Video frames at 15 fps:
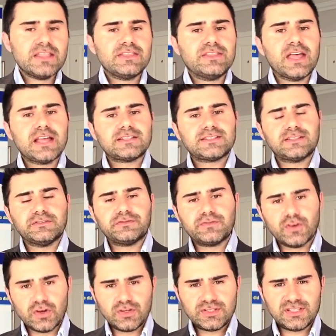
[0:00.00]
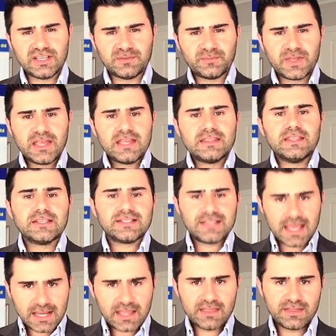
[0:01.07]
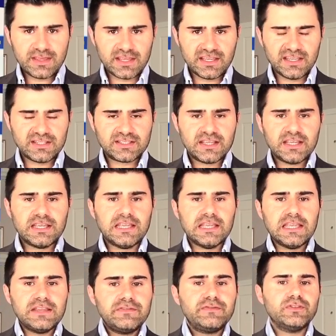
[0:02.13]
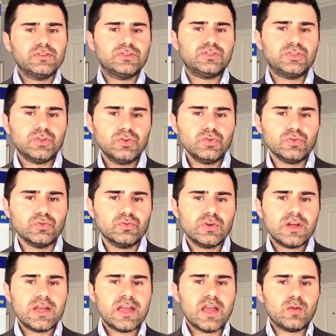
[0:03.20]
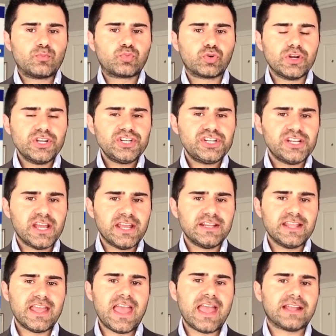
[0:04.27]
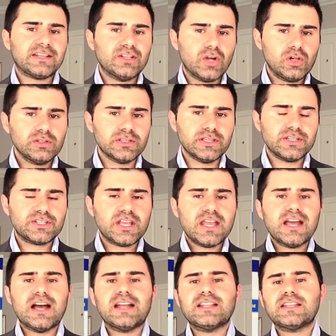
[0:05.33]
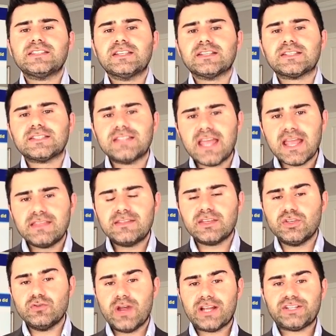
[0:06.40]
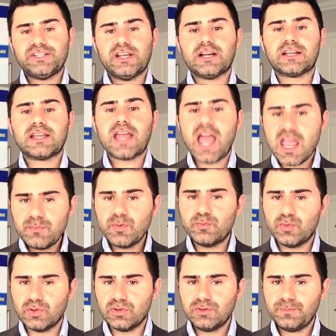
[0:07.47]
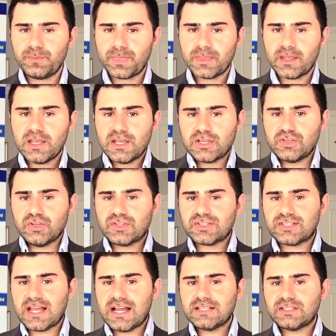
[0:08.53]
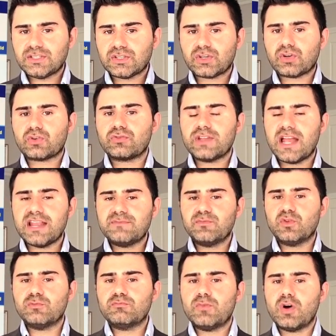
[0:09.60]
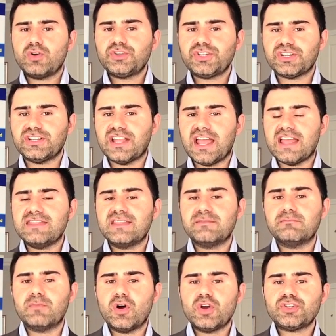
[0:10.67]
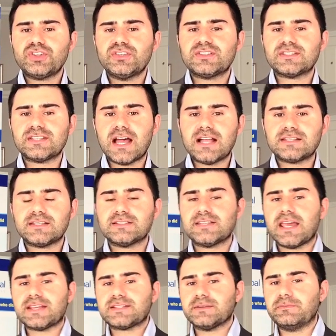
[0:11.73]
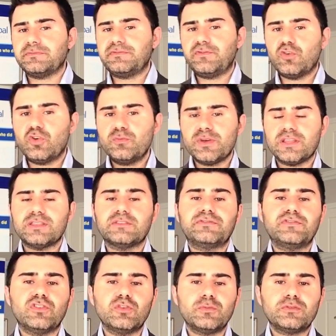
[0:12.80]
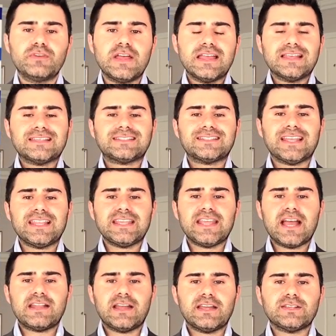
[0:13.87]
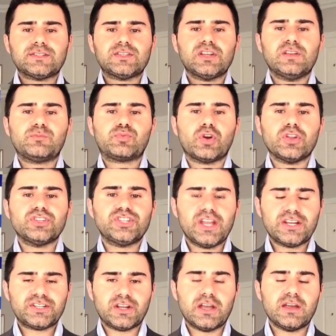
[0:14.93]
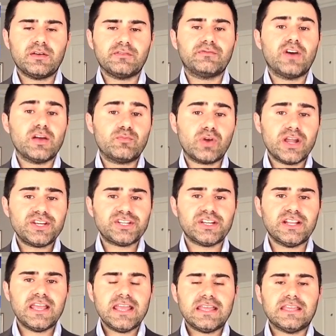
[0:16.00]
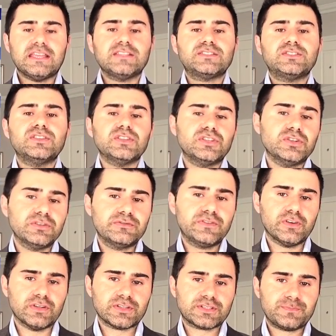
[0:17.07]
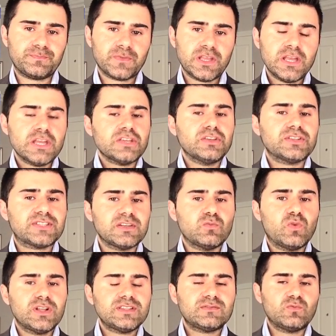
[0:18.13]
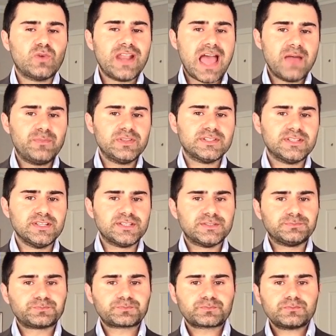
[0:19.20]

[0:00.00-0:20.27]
That's the first thing. The second thing is, if you do appreciate, acknowledge, and understand that you actually are capable, you start to create more motion, and the motion starts to take some form in the form of setting out a certain projection, vibration into the universe. You see, what happens is,